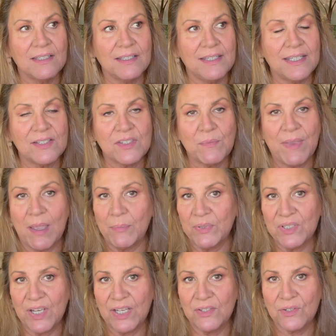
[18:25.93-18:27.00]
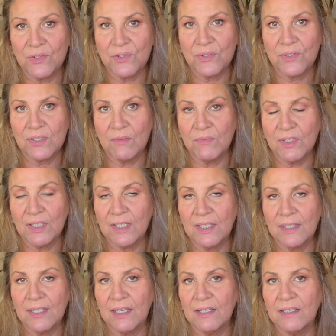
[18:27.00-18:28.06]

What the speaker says: get some appetizers or something like that.